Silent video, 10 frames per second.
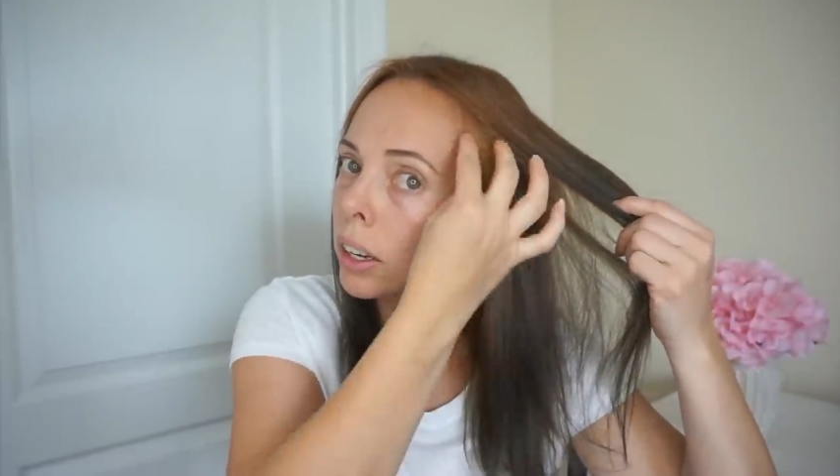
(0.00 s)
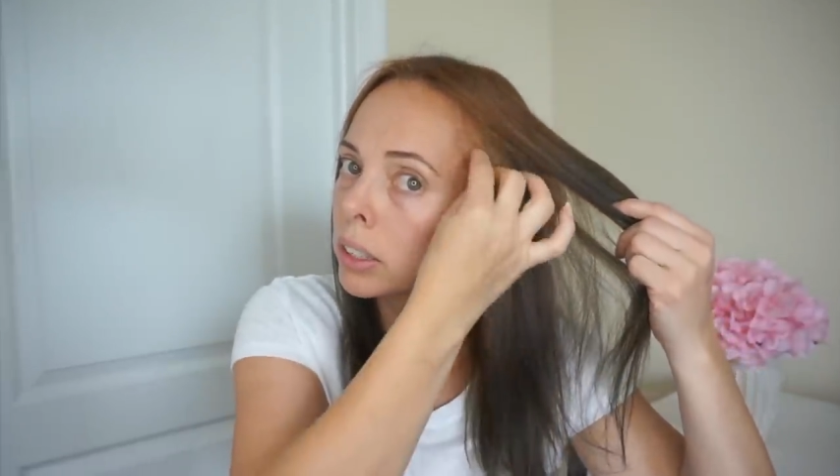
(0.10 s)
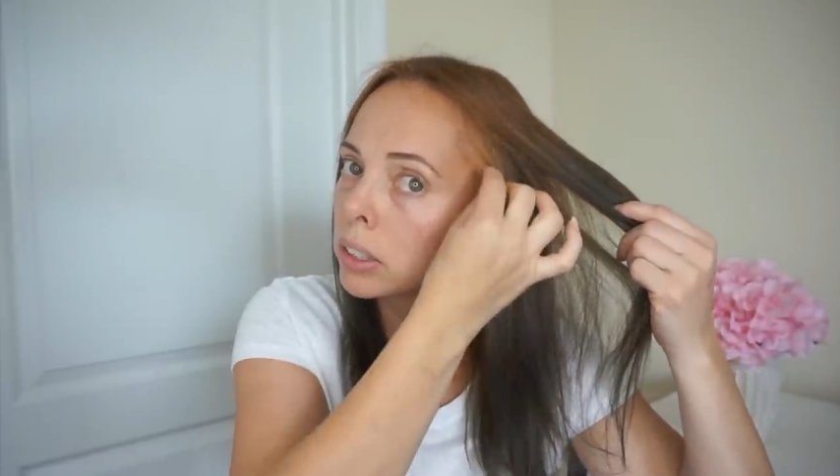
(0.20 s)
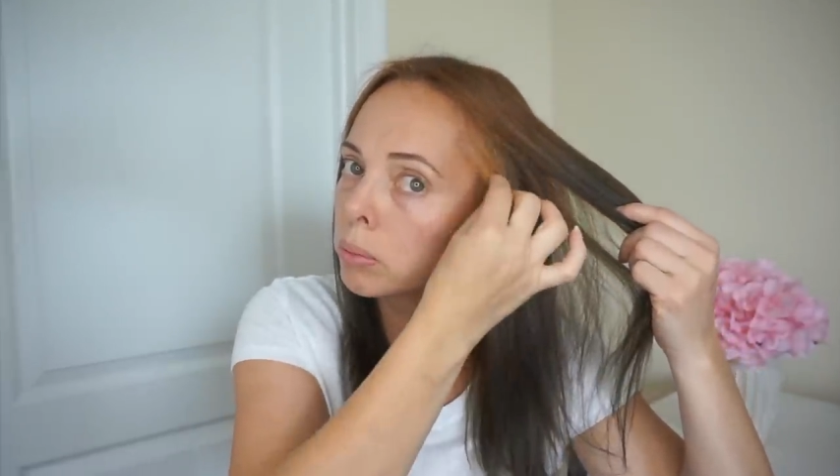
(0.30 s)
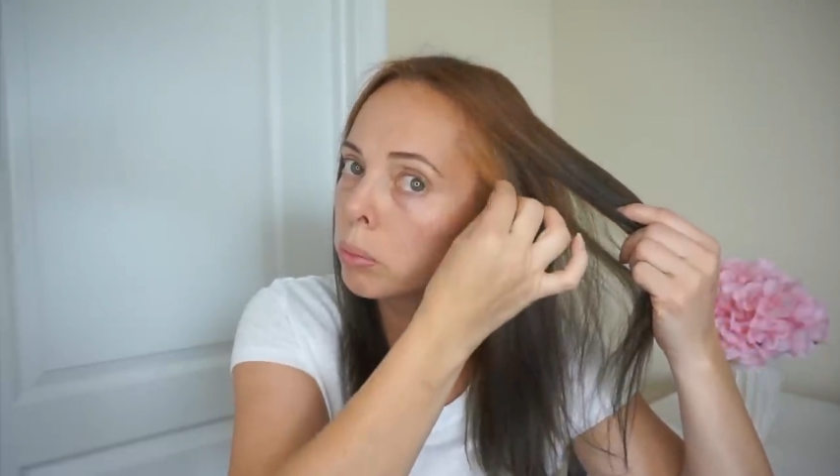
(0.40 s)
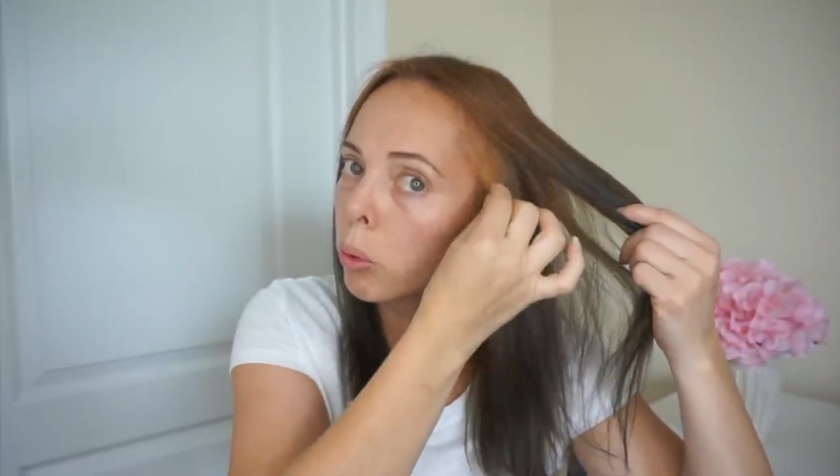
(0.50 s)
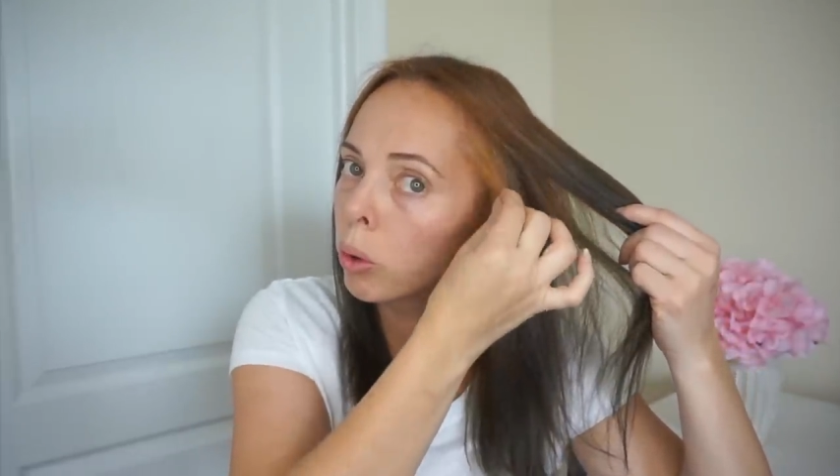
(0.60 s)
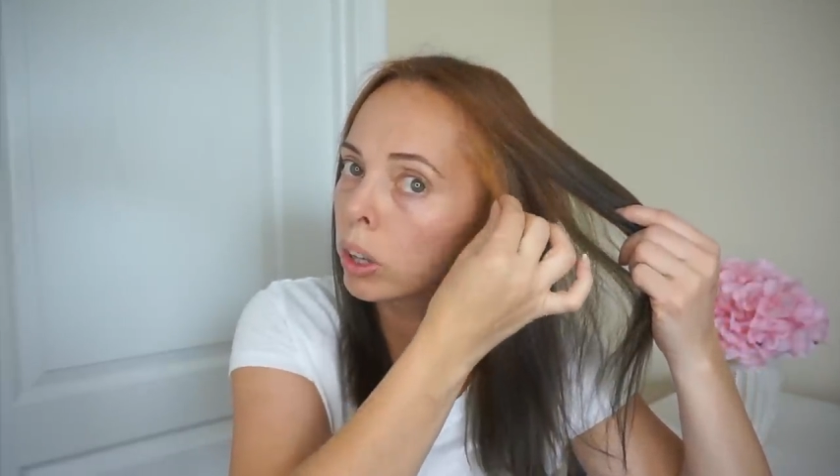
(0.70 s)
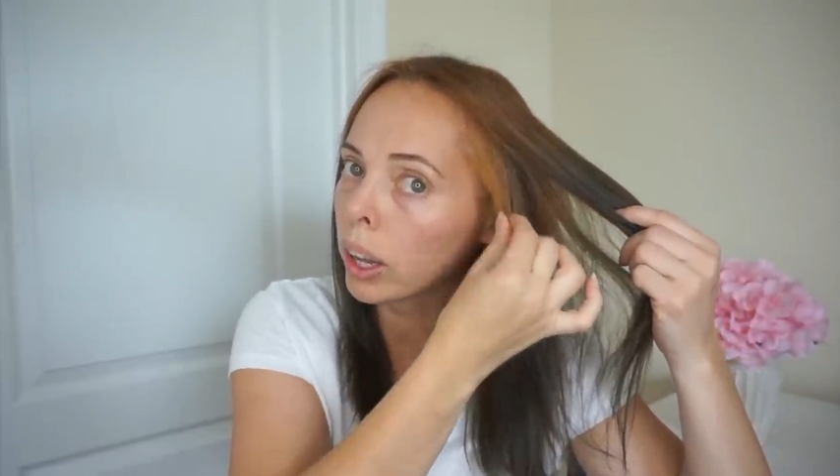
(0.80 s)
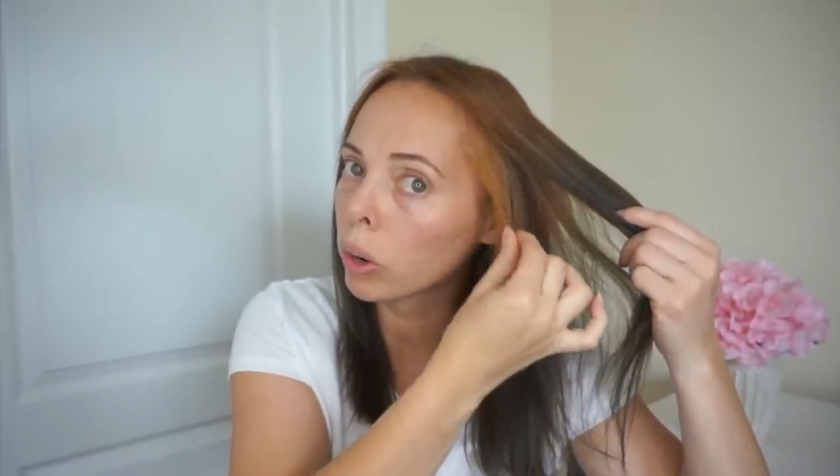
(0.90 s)
It's
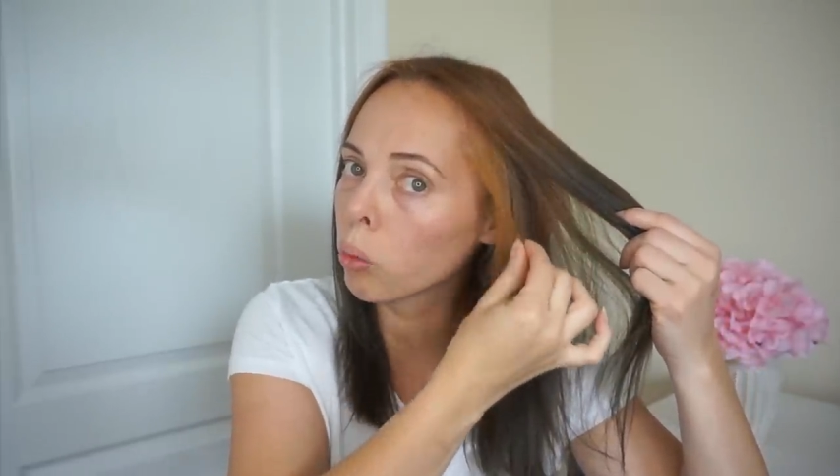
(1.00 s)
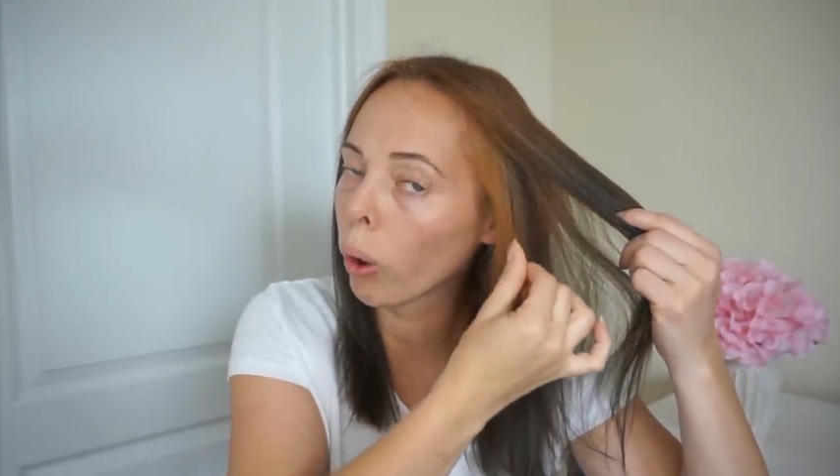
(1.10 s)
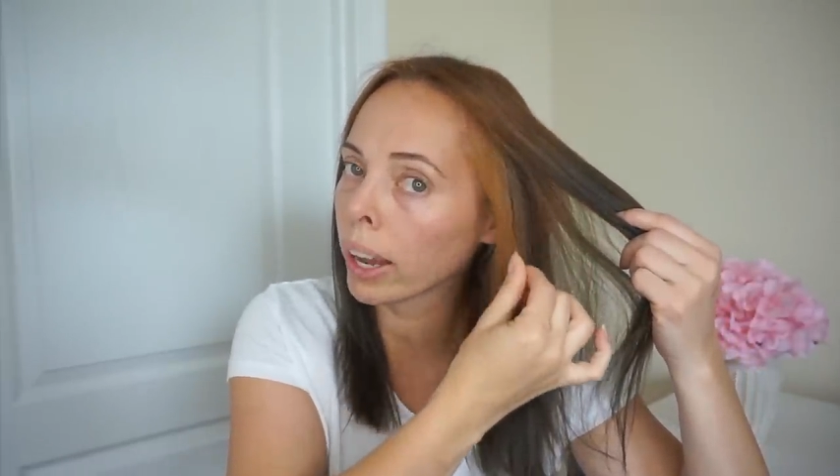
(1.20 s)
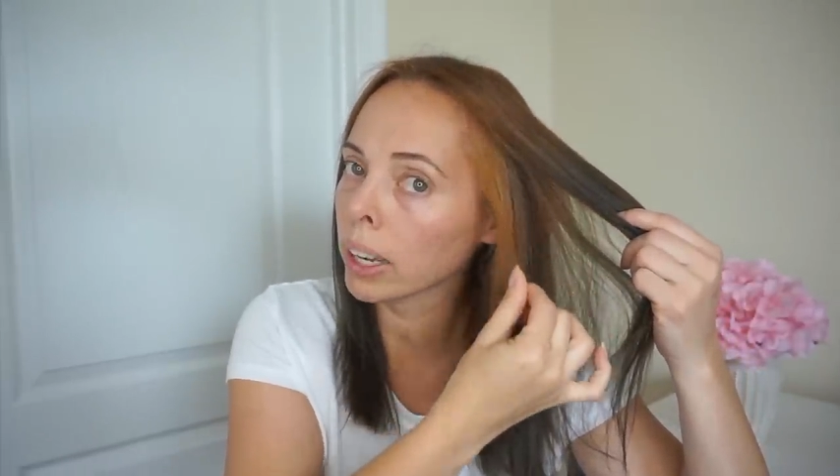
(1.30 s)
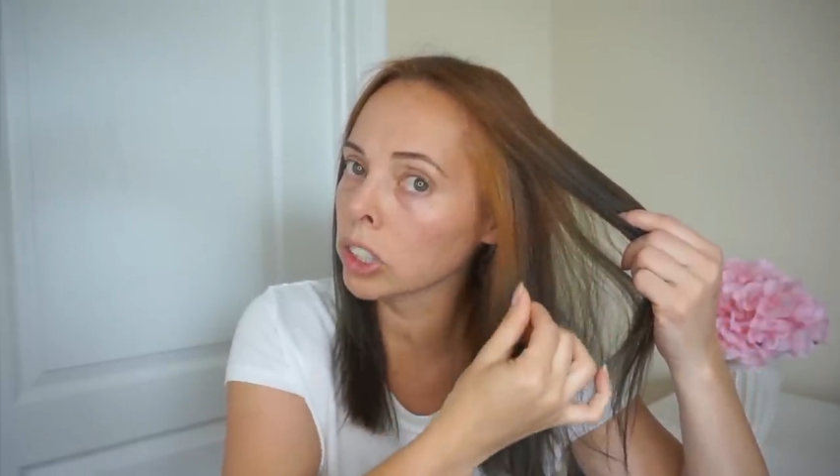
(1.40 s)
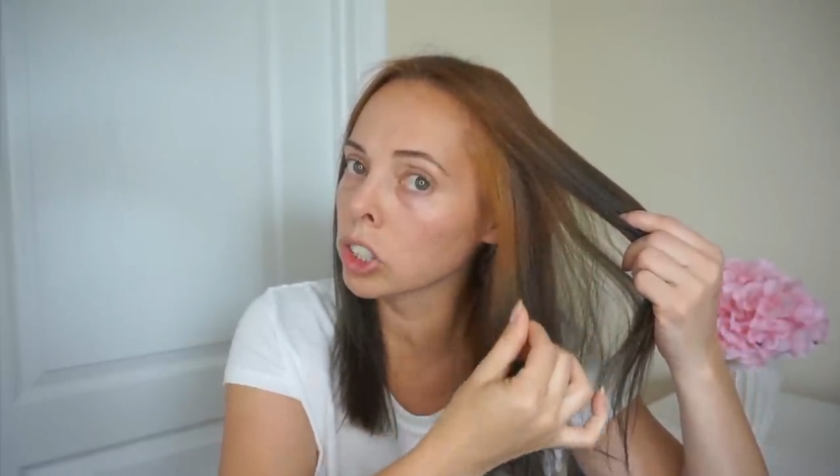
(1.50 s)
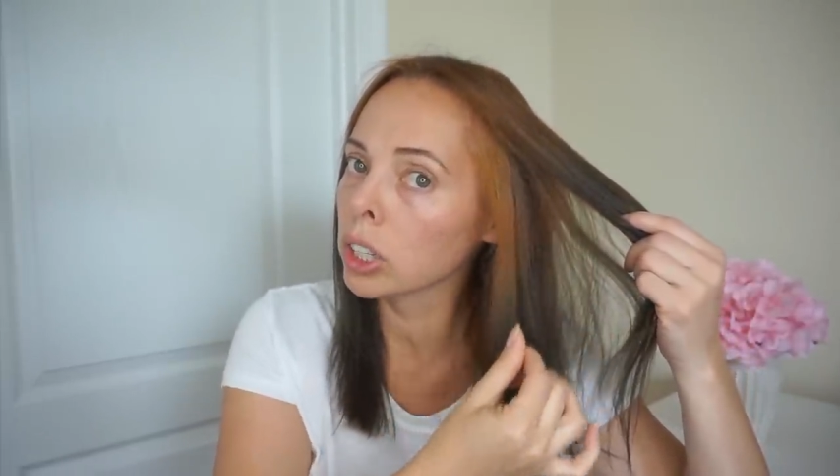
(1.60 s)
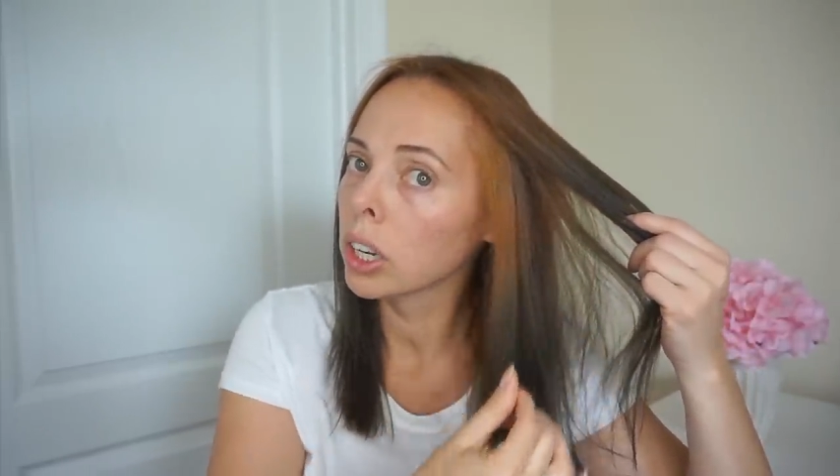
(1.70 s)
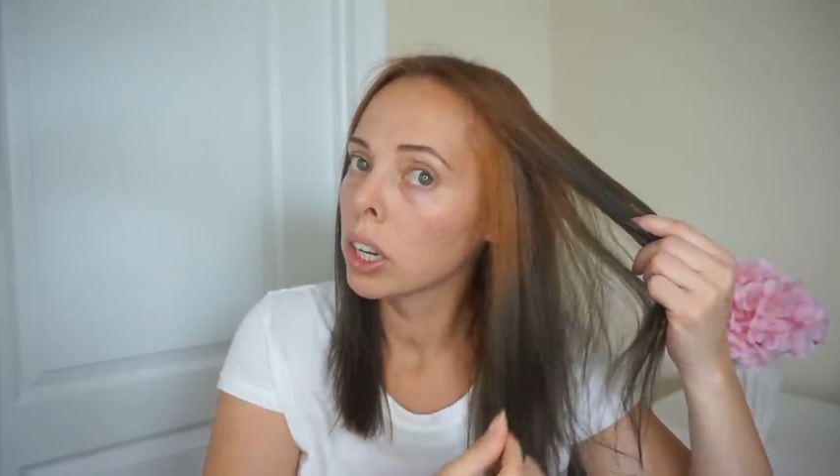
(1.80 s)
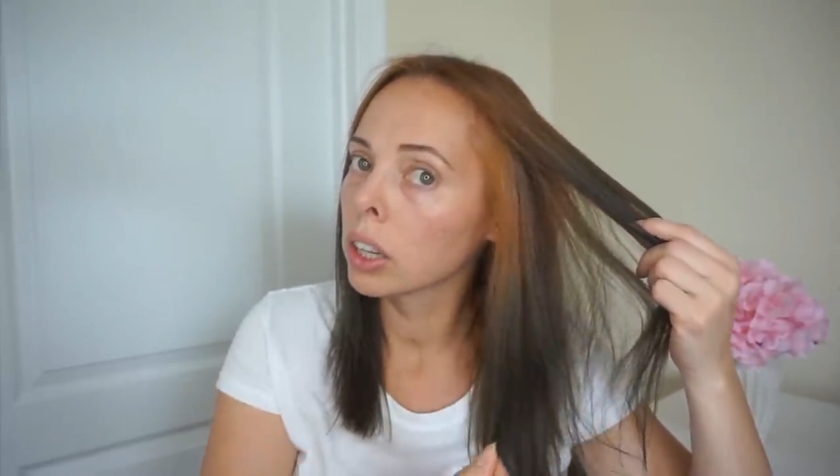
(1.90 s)
more like whitish
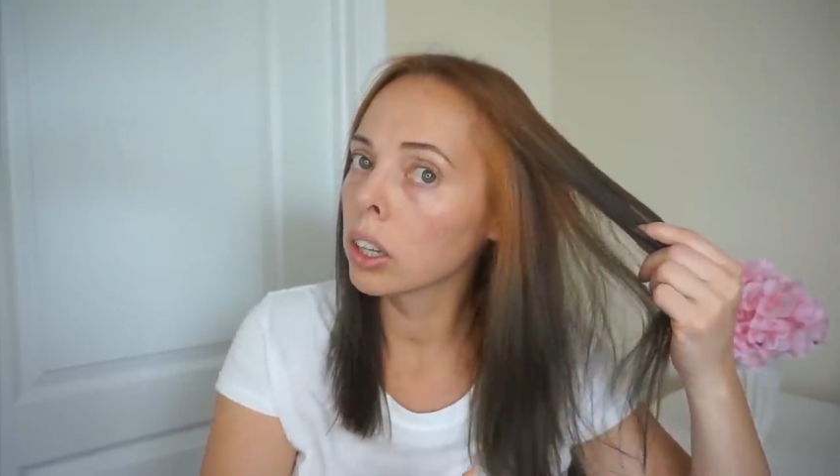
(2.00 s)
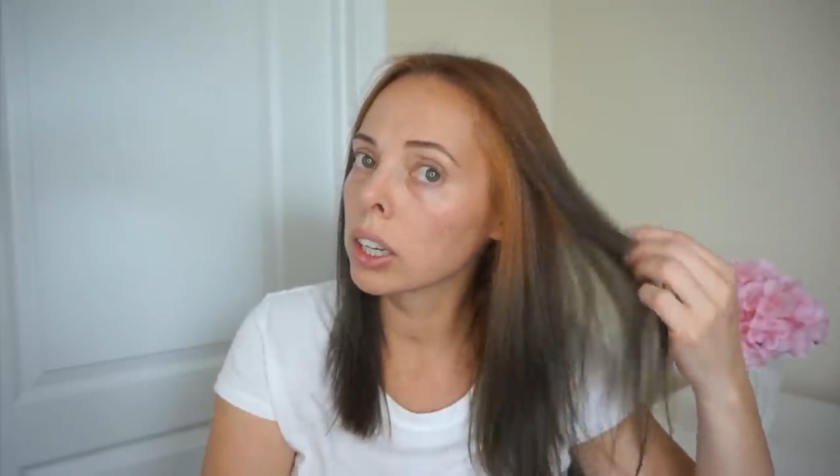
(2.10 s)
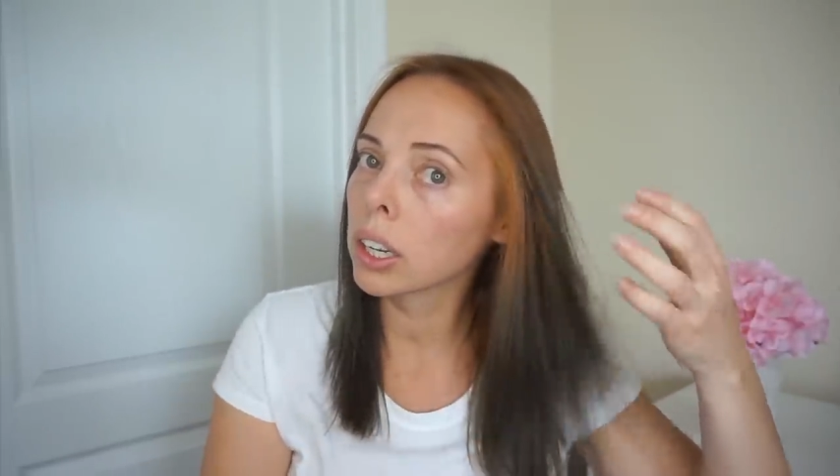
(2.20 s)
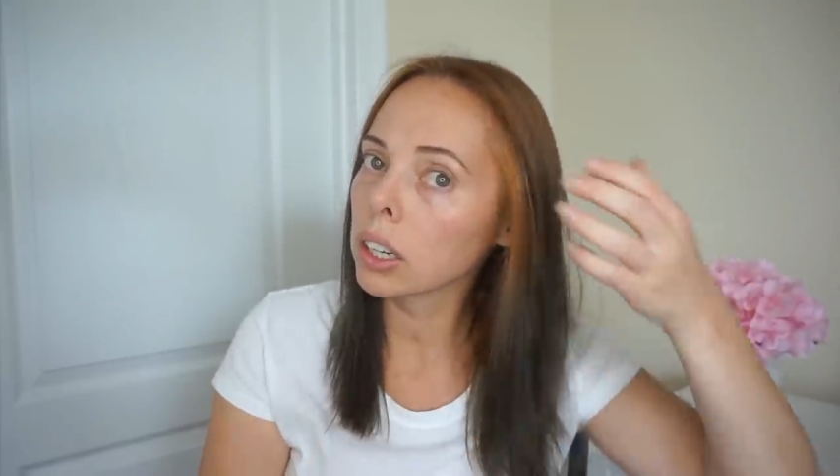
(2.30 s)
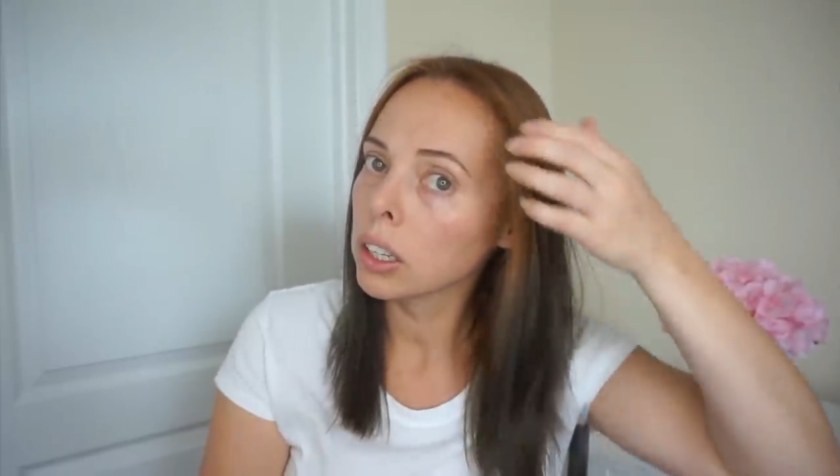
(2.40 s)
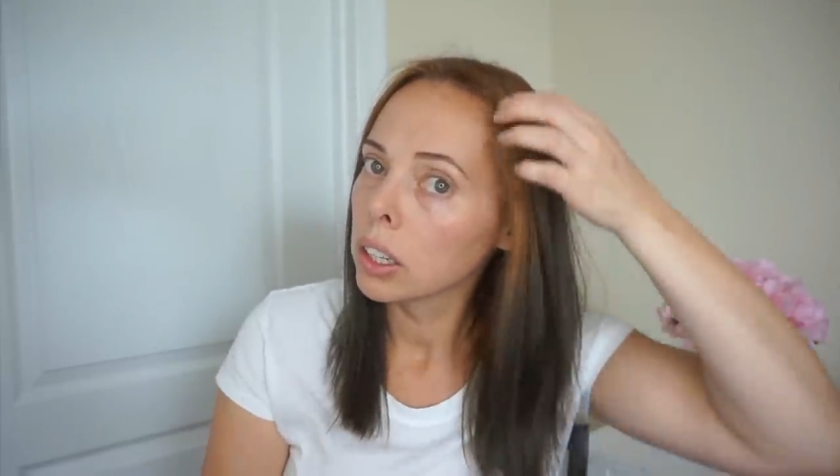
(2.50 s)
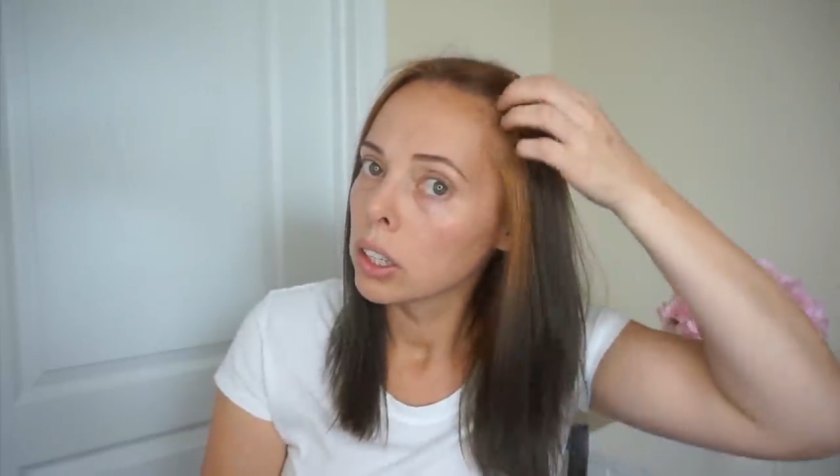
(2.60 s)
looking.